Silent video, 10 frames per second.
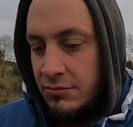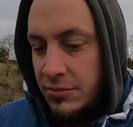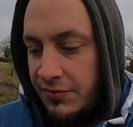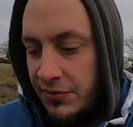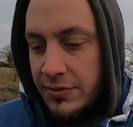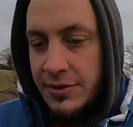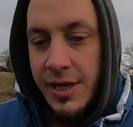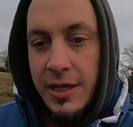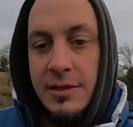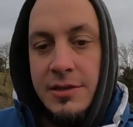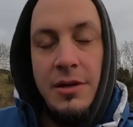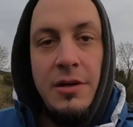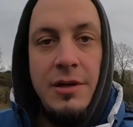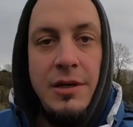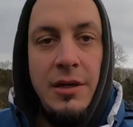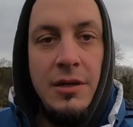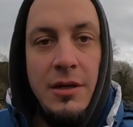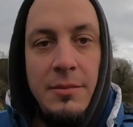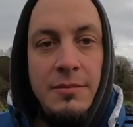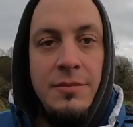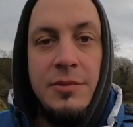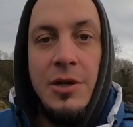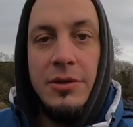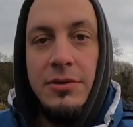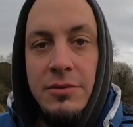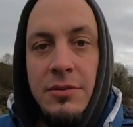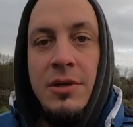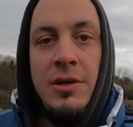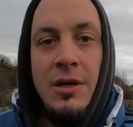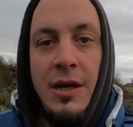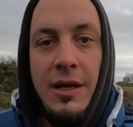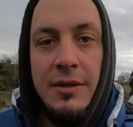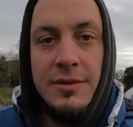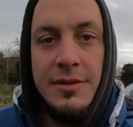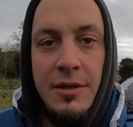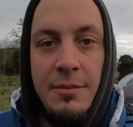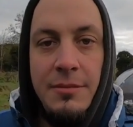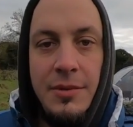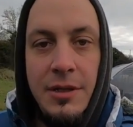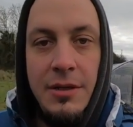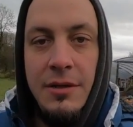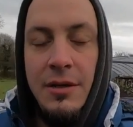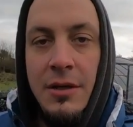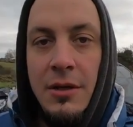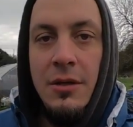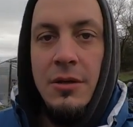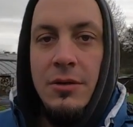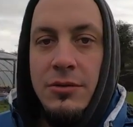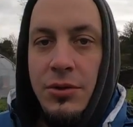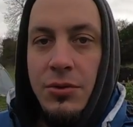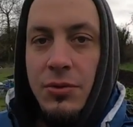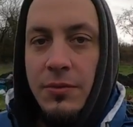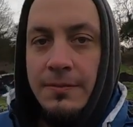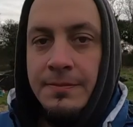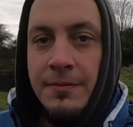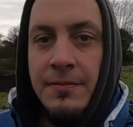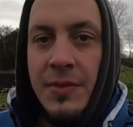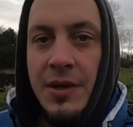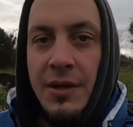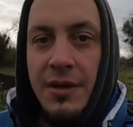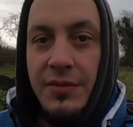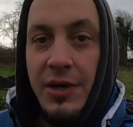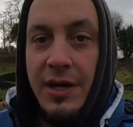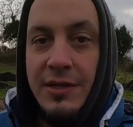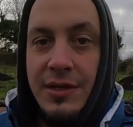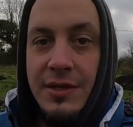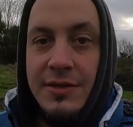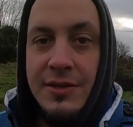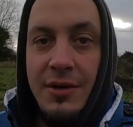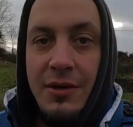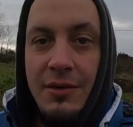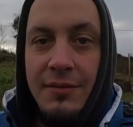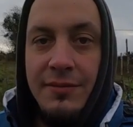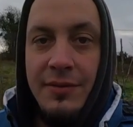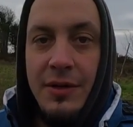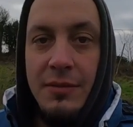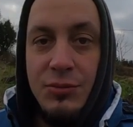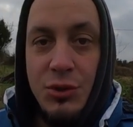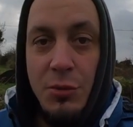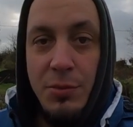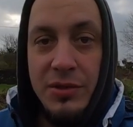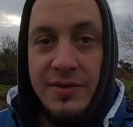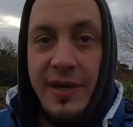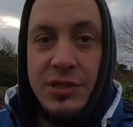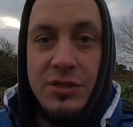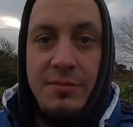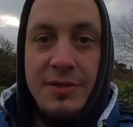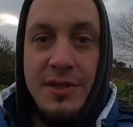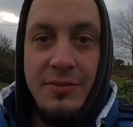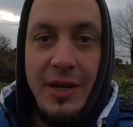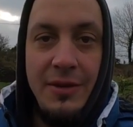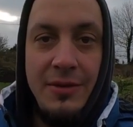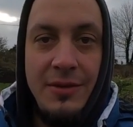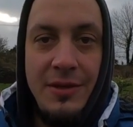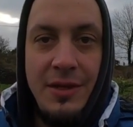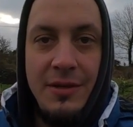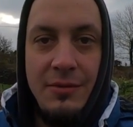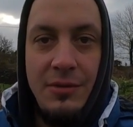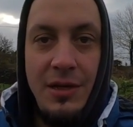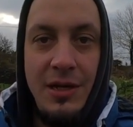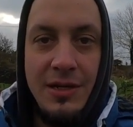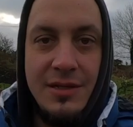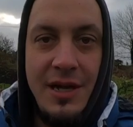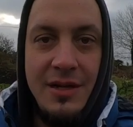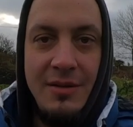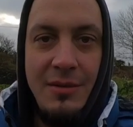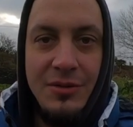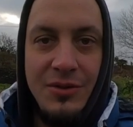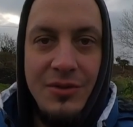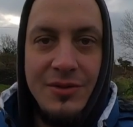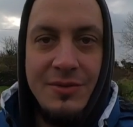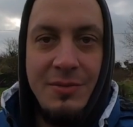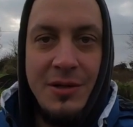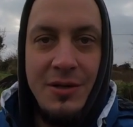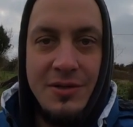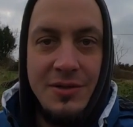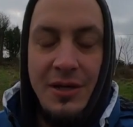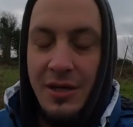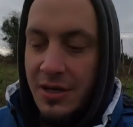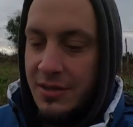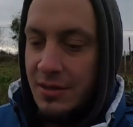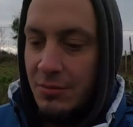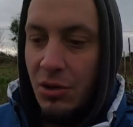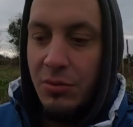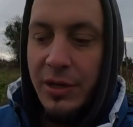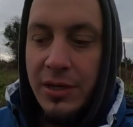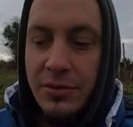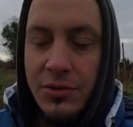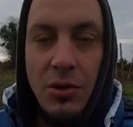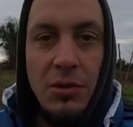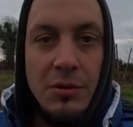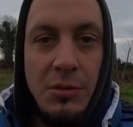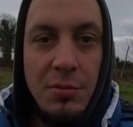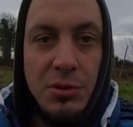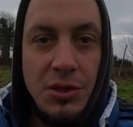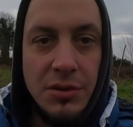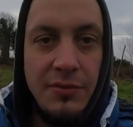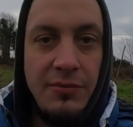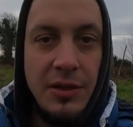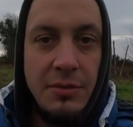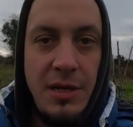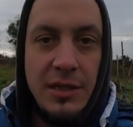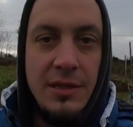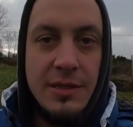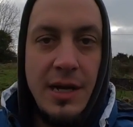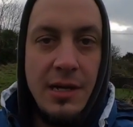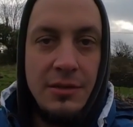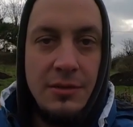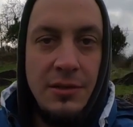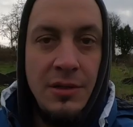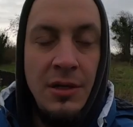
different seeds already gotten, and some new varieties of tuberous vegetables as well, and we're really excited about those, because the more we can grow, the more productive we can make this garden,